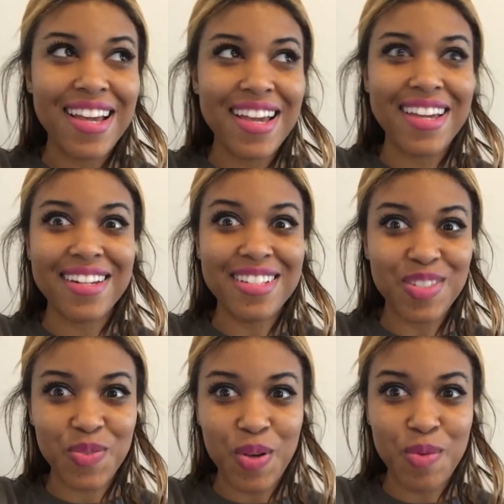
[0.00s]
And
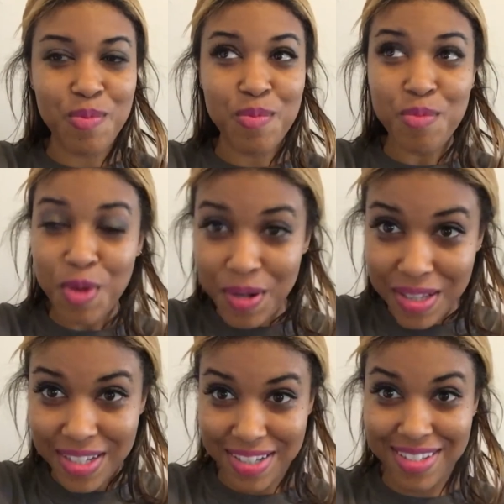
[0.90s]
he's from
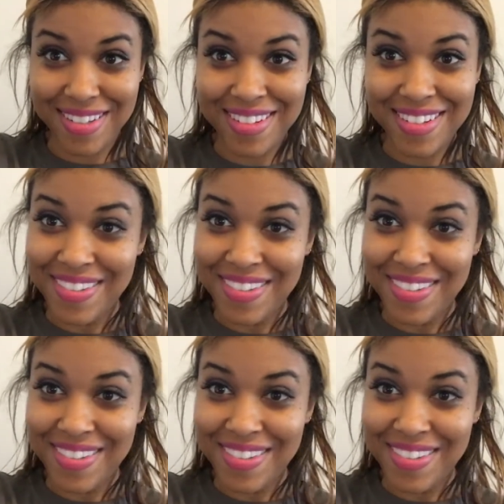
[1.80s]
Brooklyn.